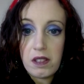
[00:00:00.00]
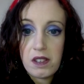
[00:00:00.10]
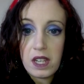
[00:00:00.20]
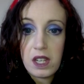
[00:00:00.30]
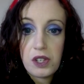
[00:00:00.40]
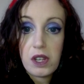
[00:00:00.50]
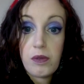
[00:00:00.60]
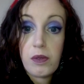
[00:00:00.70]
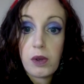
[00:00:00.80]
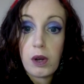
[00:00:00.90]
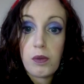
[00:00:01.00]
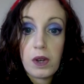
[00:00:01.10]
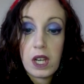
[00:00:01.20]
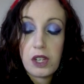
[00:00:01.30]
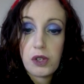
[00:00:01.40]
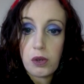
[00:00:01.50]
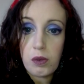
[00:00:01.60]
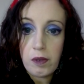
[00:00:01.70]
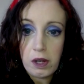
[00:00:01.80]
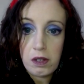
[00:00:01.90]
stage. If you've got a really
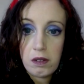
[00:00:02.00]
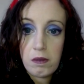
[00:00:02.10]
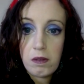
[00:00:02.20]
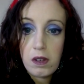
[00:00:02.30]
short run,